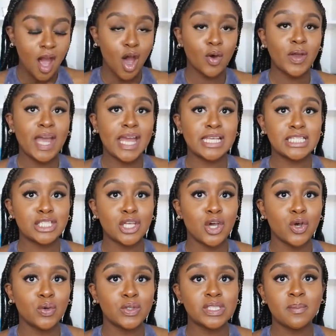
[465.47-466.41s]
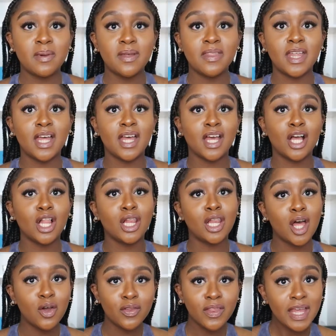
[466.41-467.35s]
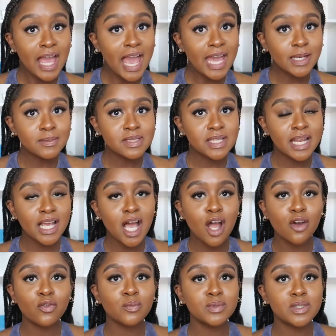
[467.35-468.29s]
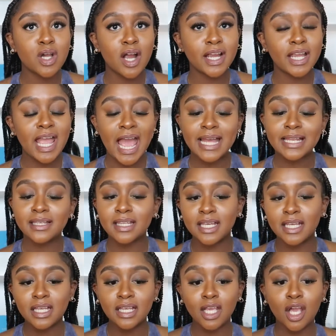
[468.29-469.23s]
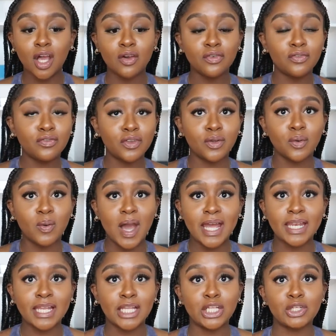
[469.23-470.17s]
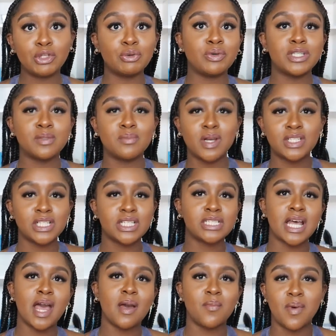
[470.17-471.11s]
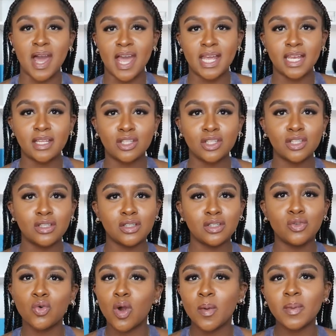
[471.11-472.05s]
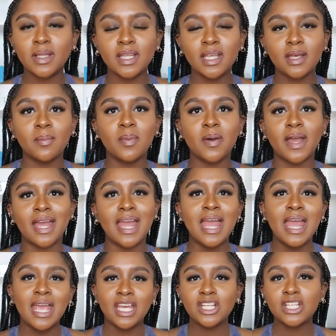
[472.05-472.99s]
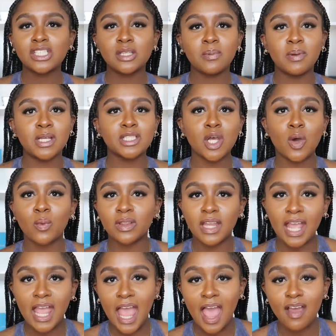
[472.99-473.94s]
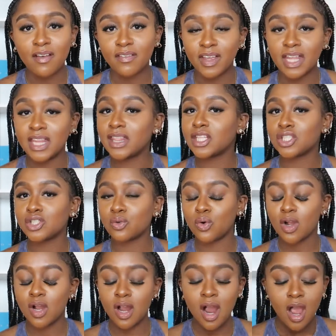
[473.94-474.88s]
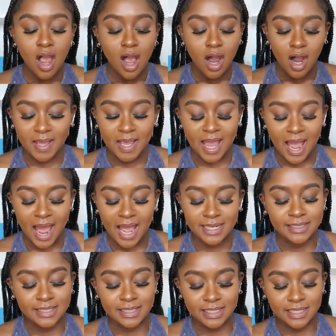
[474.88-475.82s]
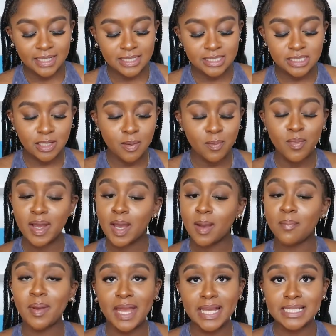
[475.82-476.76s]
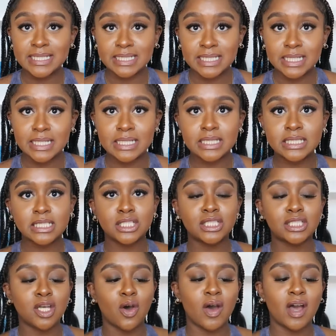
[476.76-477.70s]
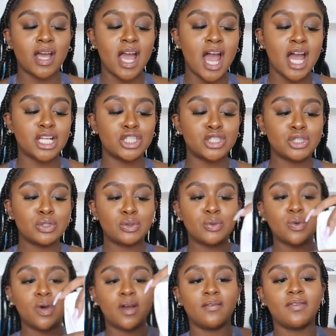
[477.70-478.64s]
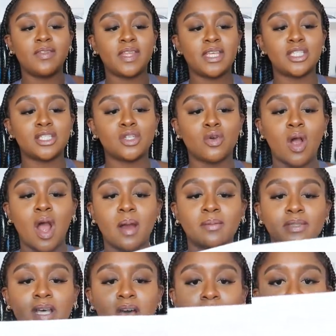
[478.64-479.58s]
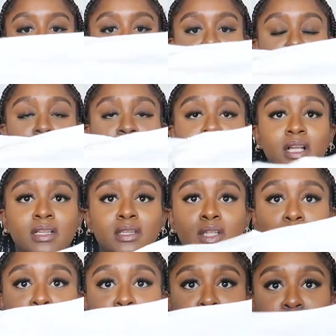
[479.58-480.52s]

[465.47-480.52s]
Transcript: Okay, so some of the clothing items that I got from Target, I did get a few. I didn't do as much as I might normally, but it just depends on what they have in the store. But I did get some basics. So I got two of these crop top little